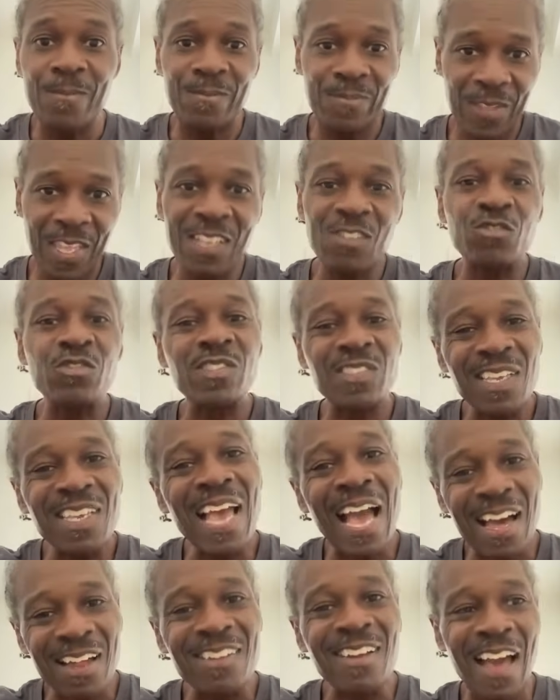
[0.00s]
Yeah, you see
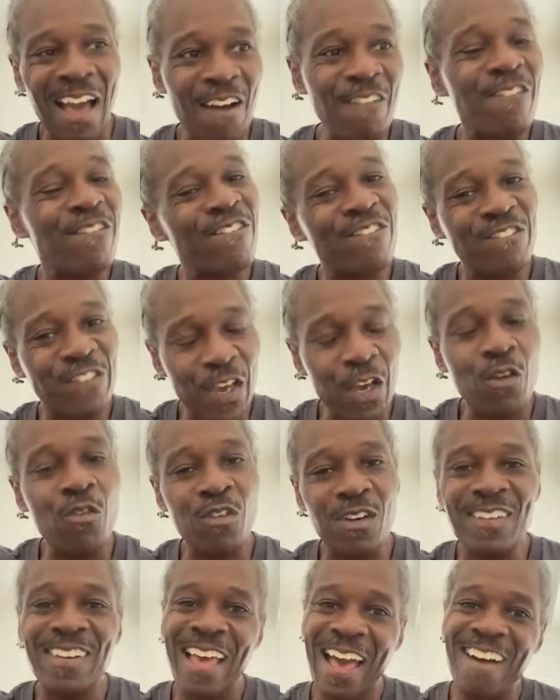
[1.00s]
how
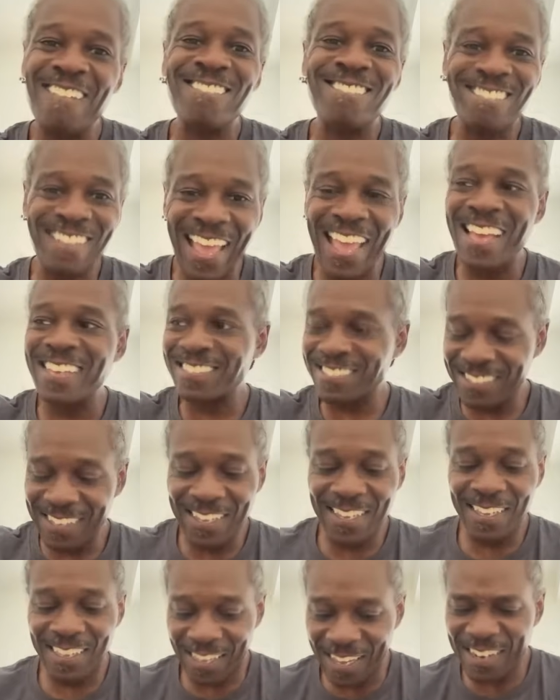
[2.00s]
fickle and how
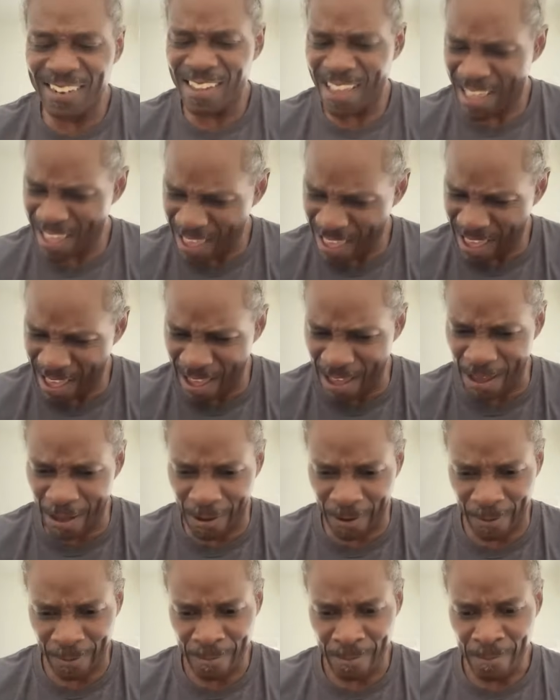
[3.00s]
nasty it get?
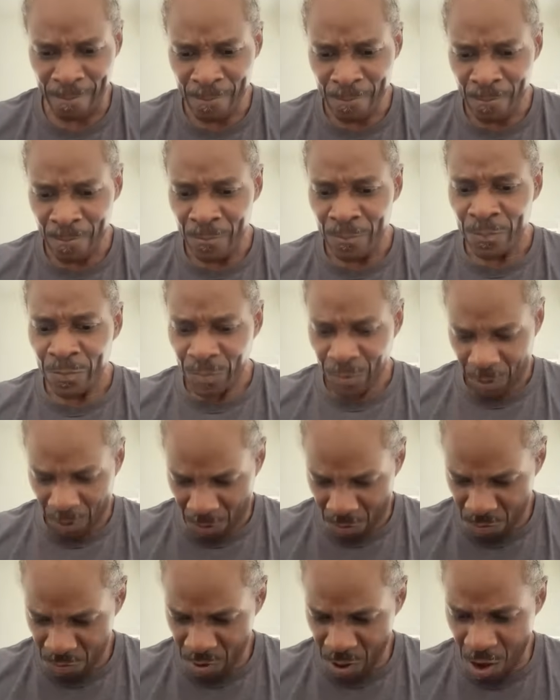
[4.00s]
Yeah.
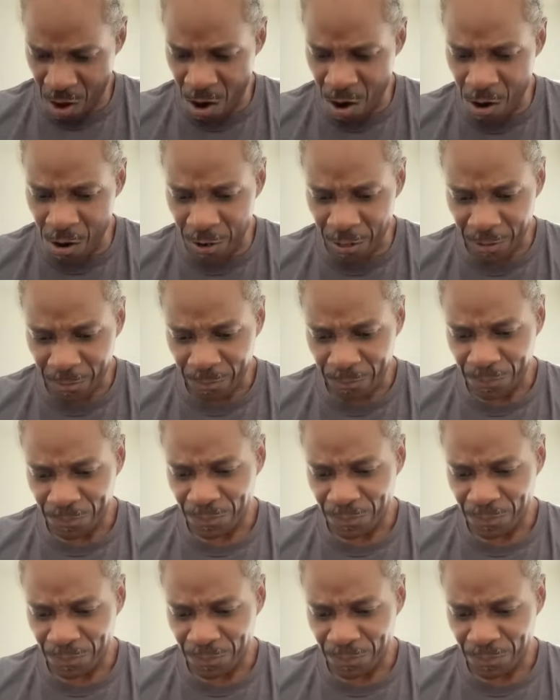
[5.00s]
Hold on.